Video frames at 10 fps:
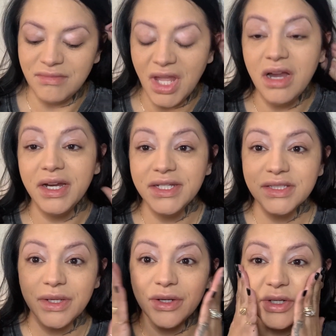All right,
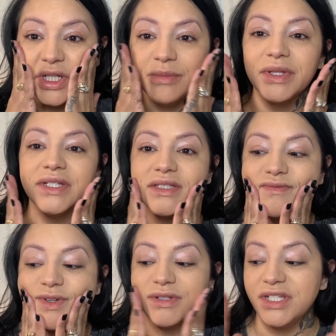so I already applied some
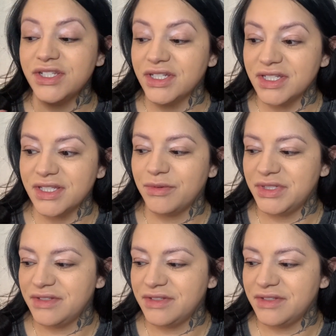foundation because I went